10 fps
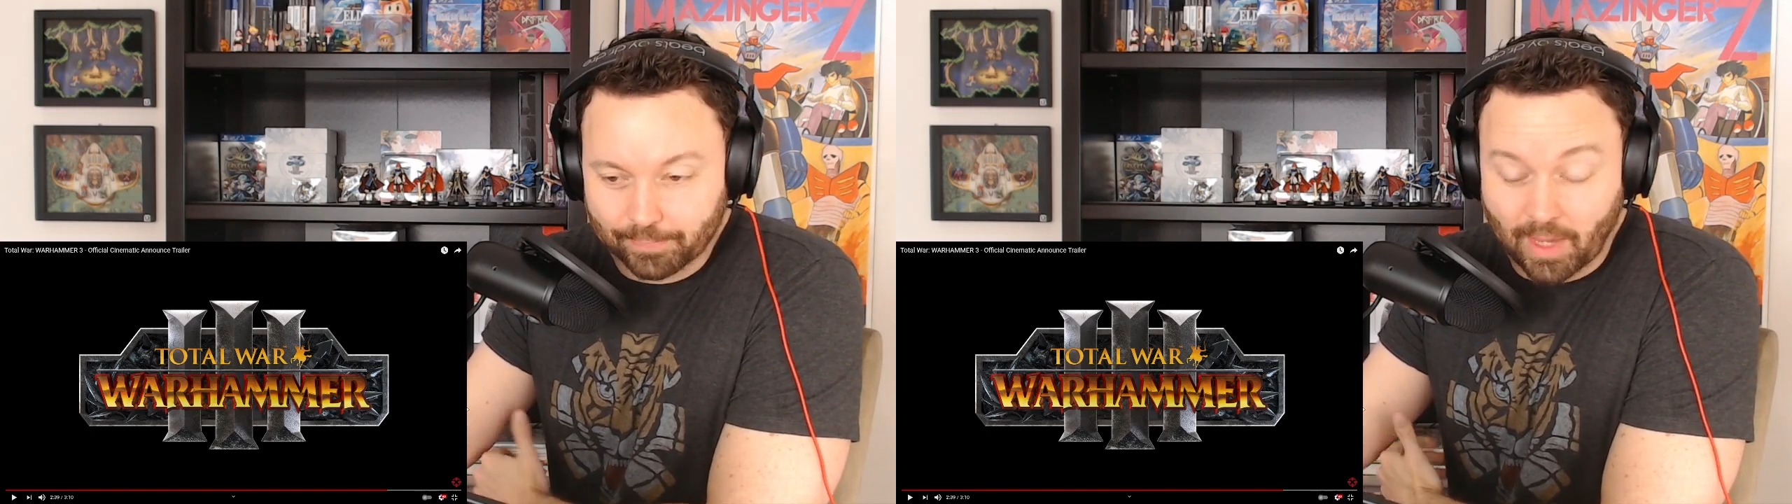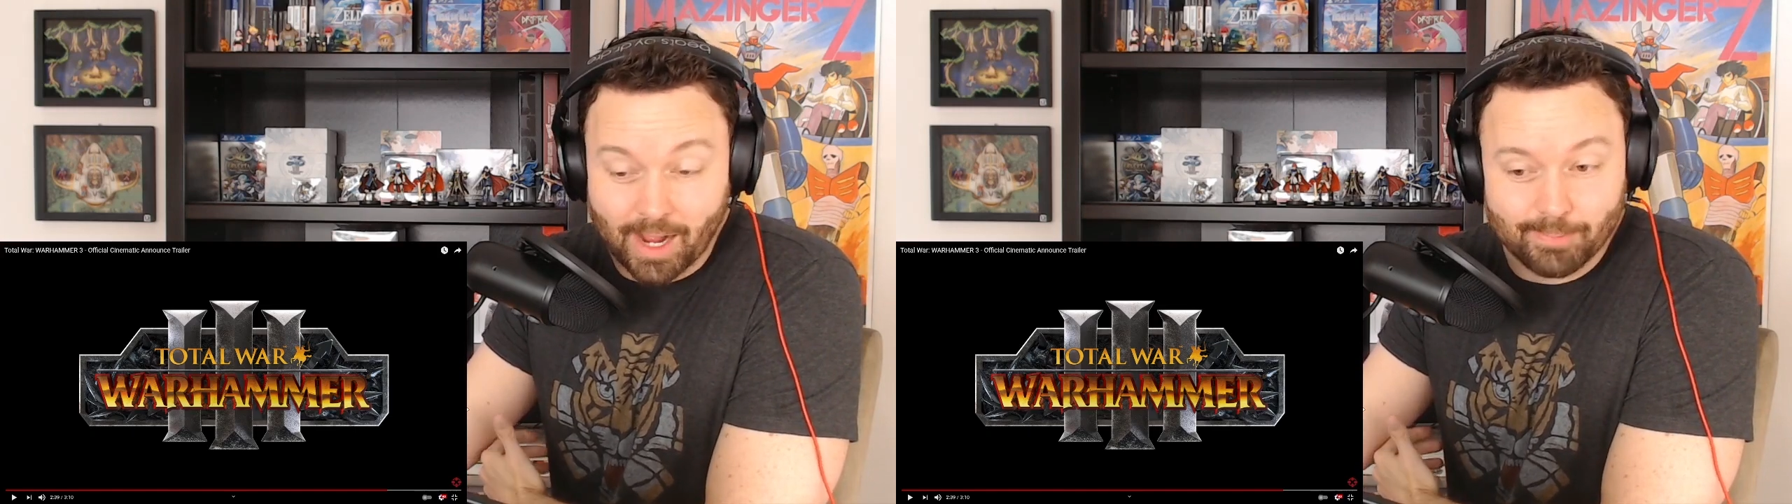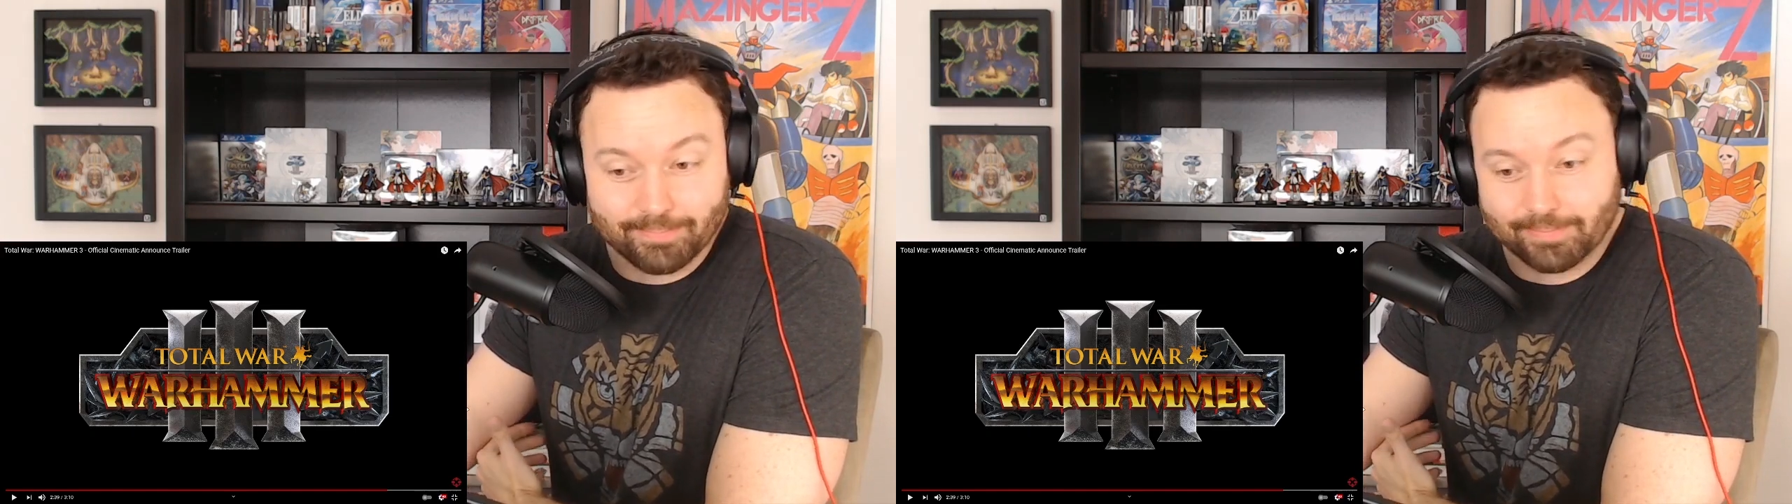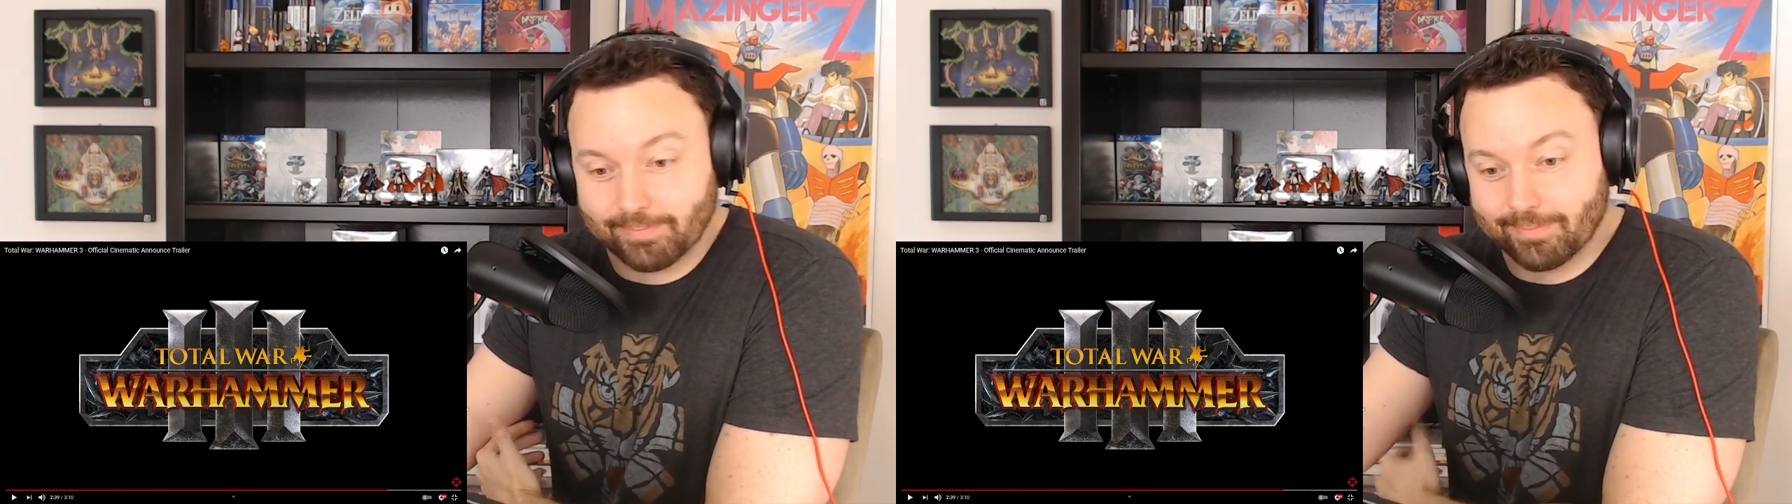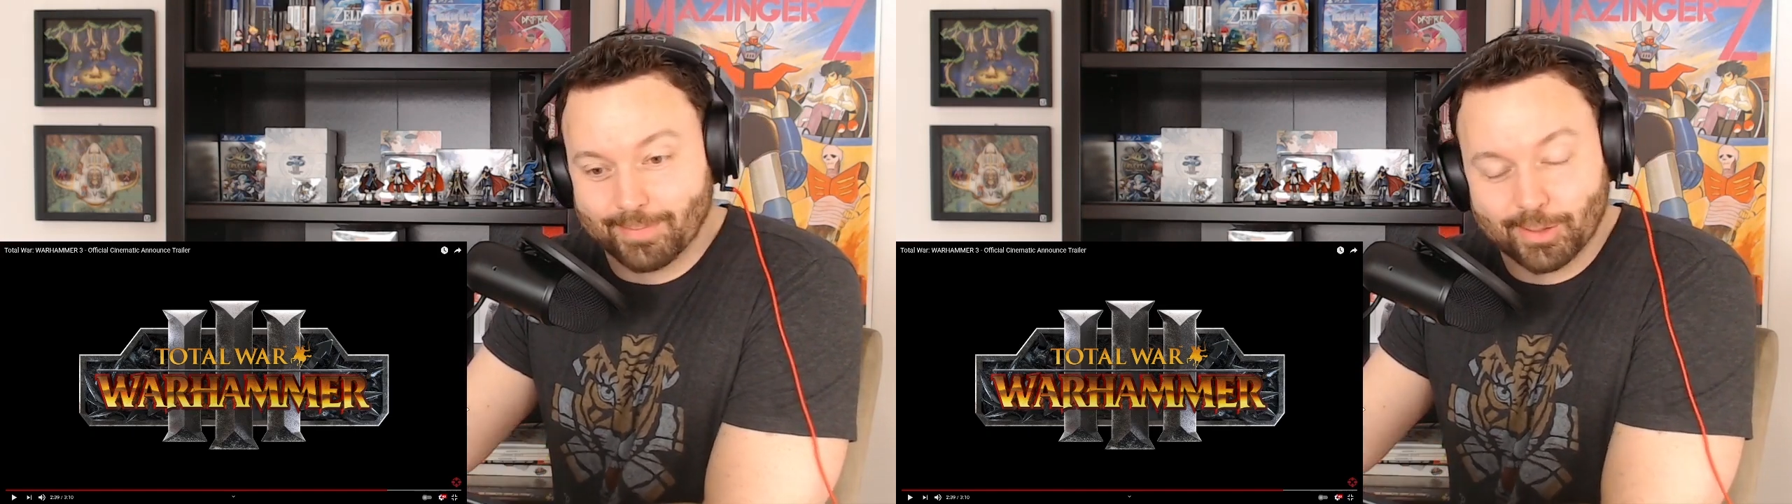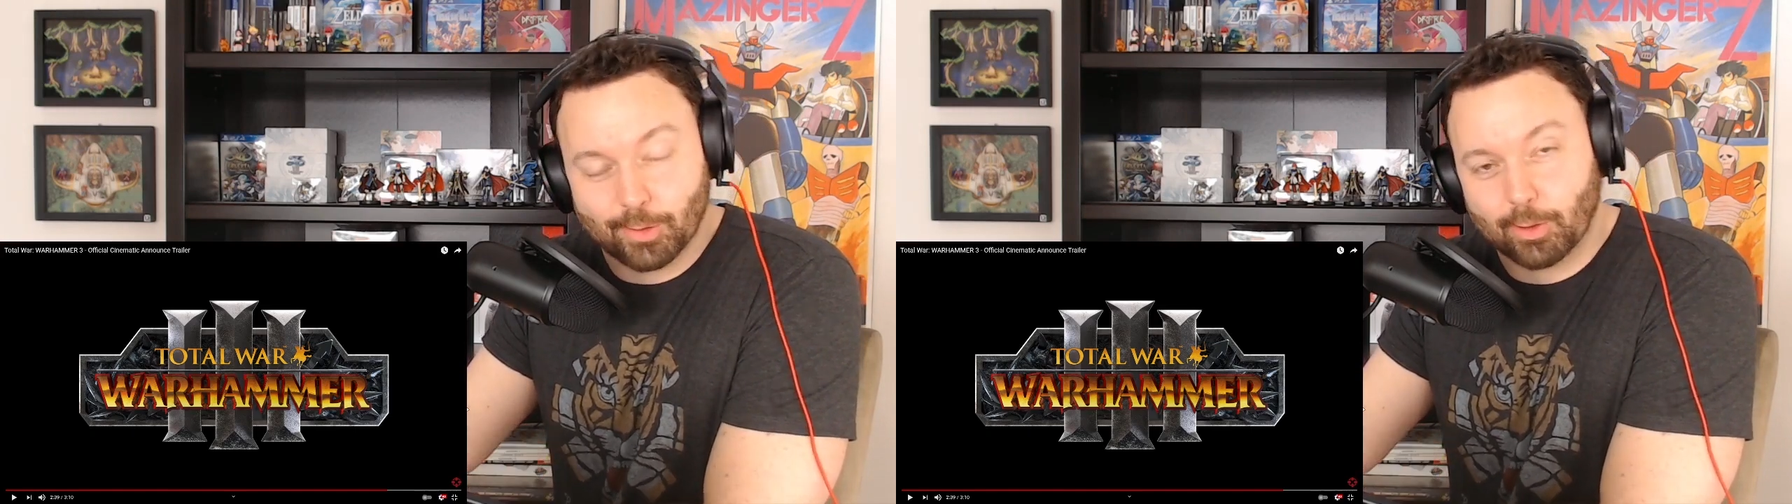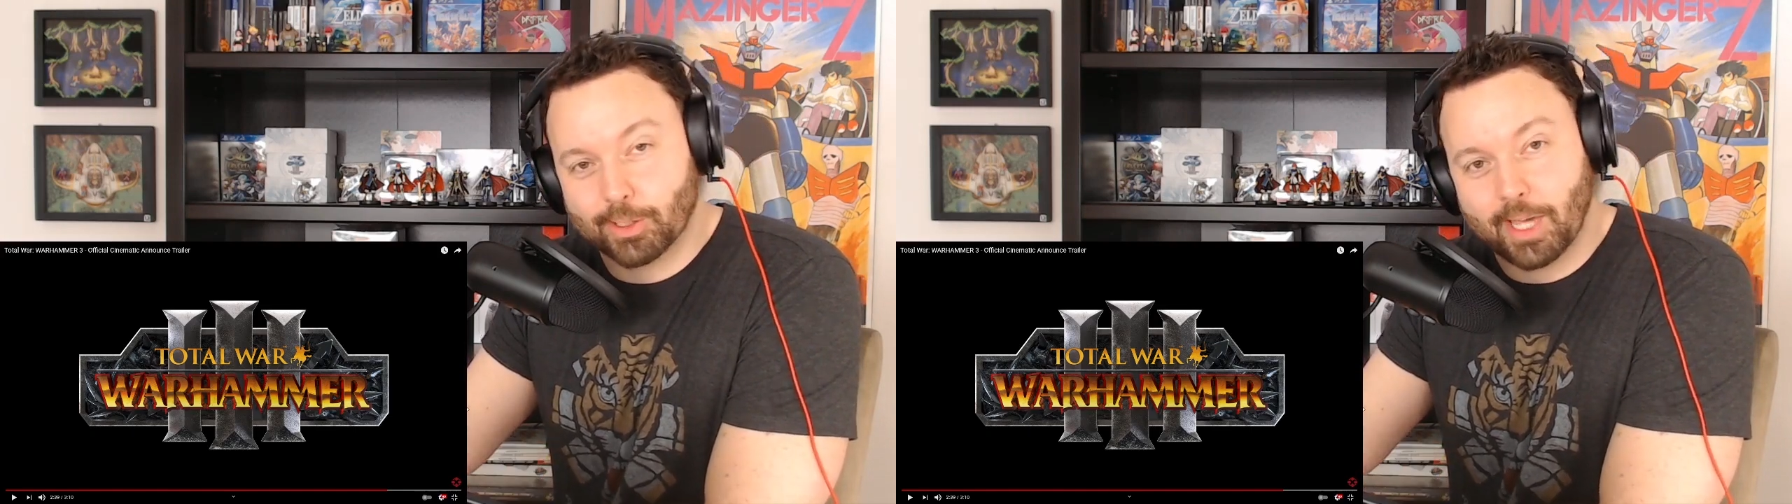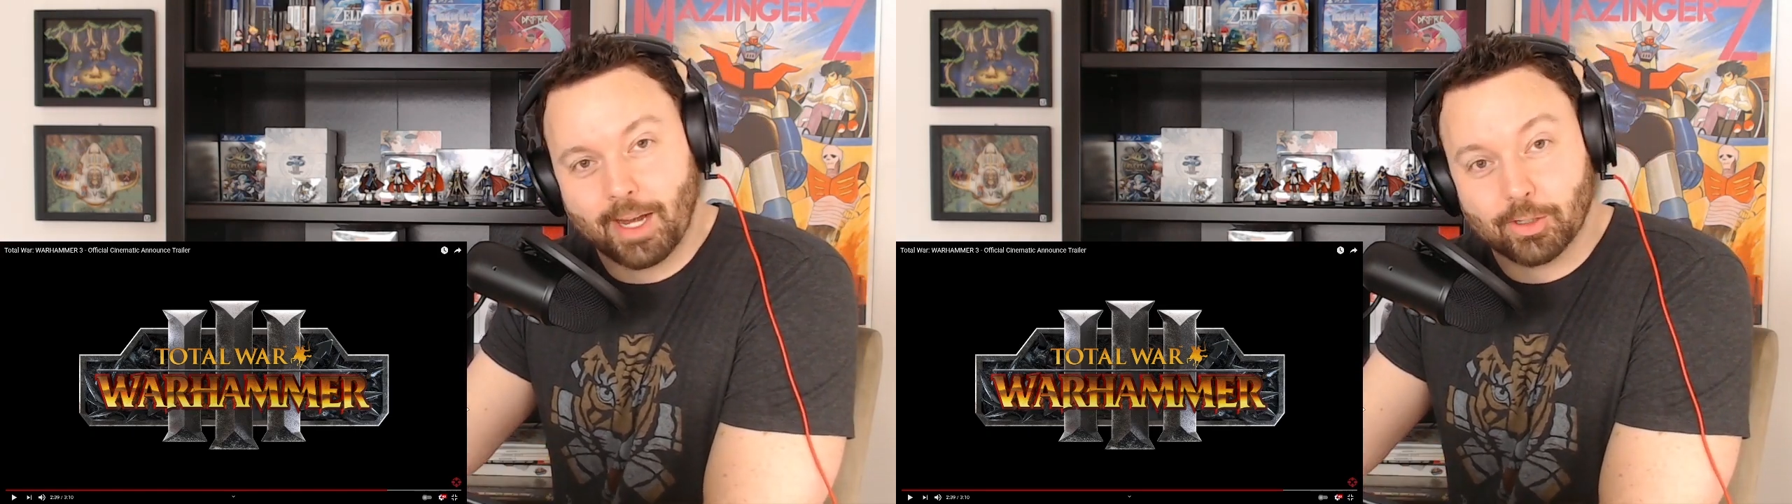I'm super
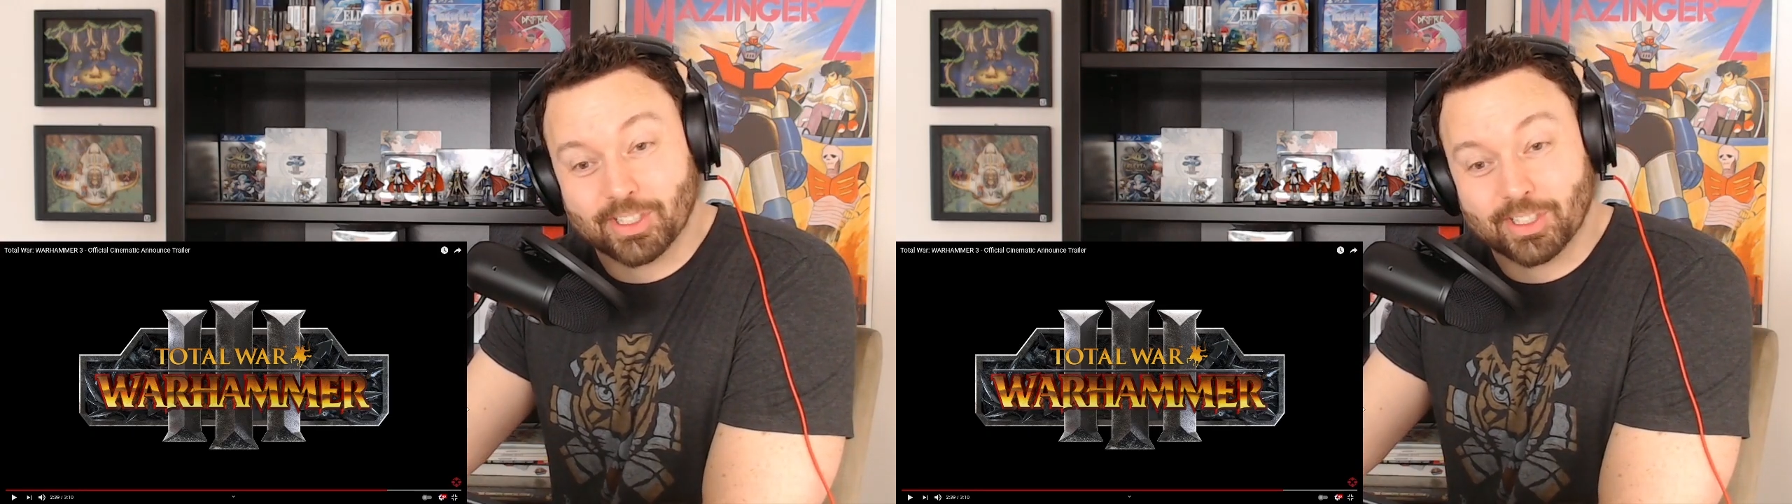excited.